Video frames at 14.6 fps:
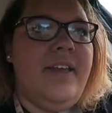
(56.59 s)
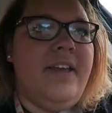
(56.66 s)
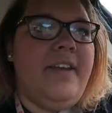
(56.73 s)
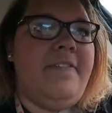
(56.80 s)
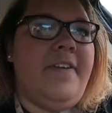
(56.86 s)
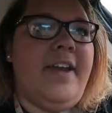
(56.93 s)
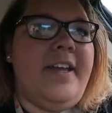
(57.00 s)

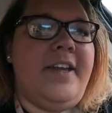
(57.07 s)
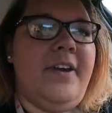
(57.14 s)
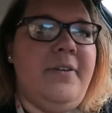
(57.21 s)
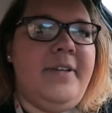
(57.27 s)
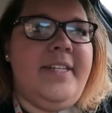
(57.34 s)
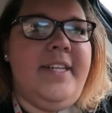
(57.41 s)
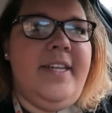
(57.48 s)
If I
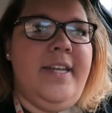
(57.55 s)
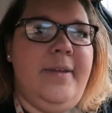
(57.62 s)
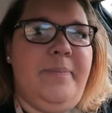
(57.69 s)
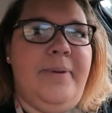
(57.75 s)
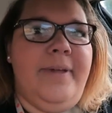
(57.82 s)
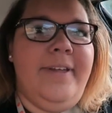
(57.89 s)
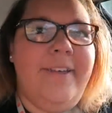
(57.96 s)
go
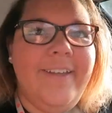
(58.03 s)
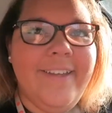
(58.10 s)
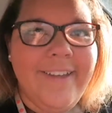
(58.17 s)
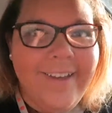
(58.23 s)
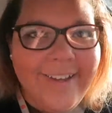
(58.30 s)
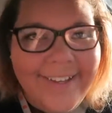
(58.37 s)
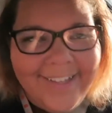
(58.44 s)
deep,
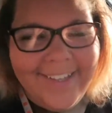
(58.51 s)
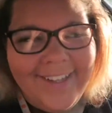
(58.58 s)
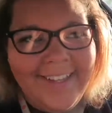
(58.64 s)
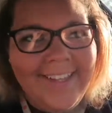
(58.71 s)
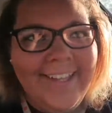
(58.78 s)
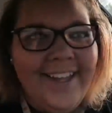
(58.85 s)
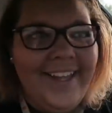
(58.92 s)

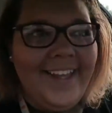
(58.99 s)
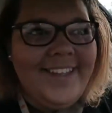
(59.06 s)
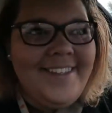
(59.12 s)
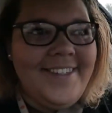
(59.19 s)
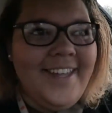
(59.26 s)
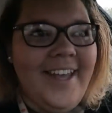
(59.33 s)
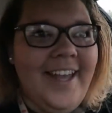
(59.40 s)

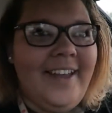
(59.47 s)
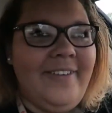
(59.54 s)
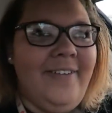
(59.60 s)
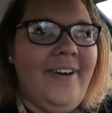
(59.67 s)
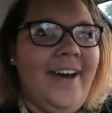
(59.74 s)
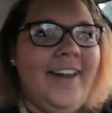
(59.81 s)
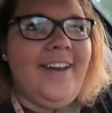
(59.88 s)
it's like,
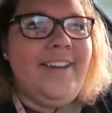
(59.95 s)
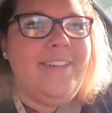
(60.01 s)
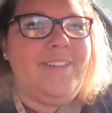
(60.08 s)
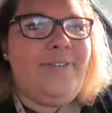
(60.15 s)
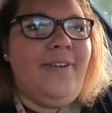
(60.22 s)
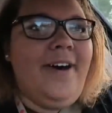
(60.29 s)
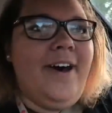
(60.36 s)
what
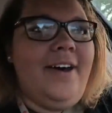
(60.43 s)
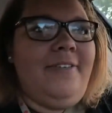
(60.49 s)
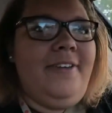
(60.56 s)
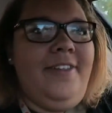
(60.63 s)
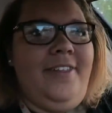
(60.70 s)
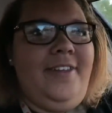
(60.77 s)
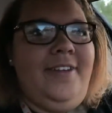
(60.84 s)
is wrong
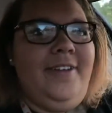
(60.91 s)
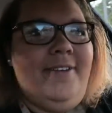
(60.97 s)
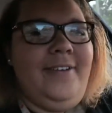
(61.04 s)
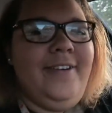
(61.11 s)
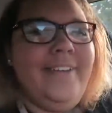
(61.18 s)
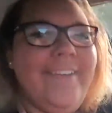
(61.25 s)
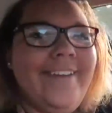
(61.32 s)
with
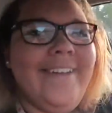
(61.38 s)
you?"